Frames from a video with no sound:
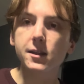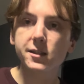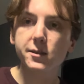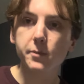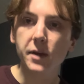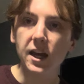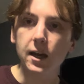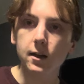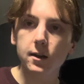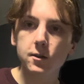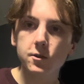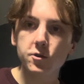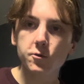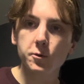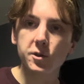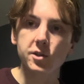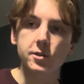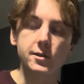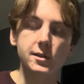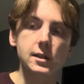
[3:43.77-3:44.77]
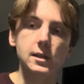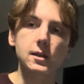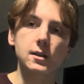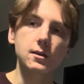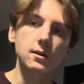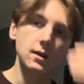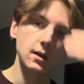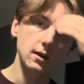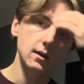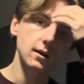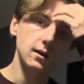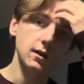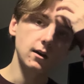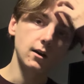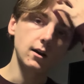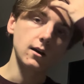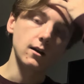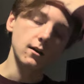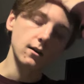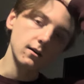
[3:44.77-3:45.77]
Spanish, which is the,
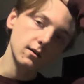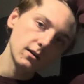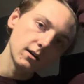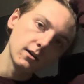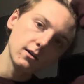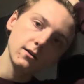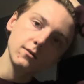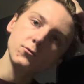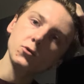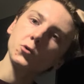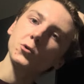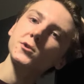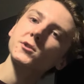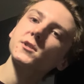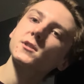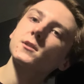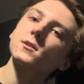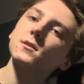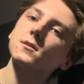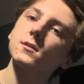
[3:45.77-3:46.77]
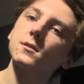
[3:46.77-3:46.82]
of course,